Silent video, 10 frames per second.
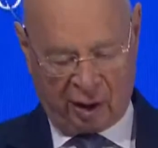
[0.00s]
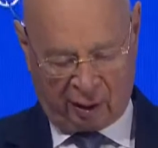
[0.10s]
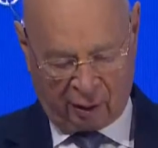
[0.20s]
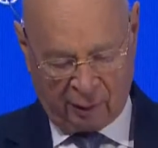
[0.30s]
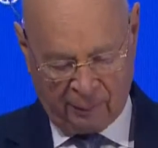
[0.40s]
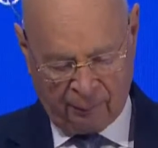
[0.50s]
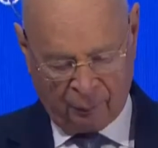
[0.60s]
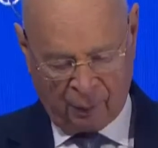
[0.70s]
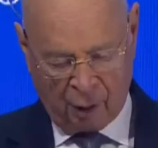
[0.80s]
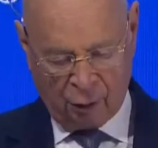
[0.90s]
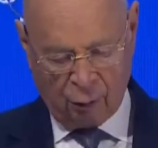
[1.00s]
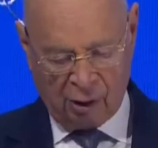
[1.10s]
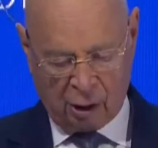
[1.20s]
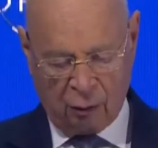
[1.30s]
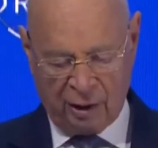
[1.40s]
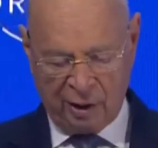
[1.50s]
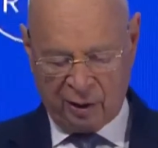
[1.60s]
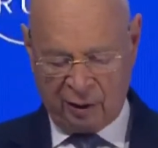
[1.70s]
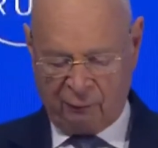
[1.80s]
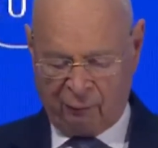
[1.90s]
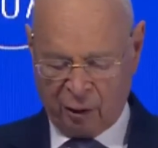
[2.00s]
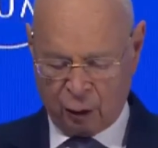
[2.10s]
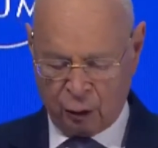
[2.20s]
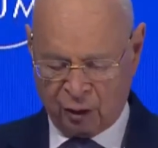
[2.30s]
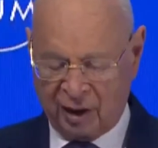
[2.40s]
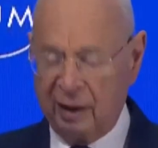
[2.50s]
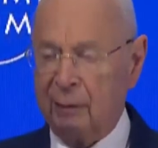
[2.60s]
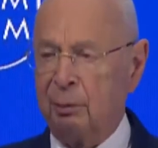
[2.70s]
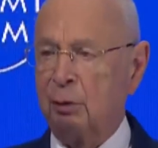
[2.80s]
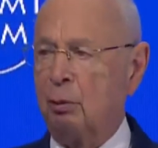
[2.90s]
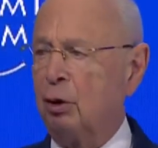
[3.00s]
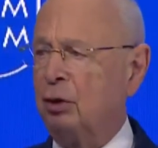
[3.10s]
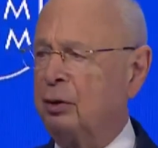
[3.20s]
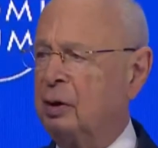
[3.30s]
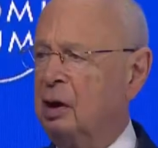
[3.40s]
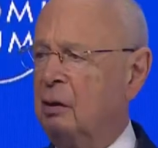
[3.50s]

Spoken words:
threat to a cohesive and sustainable world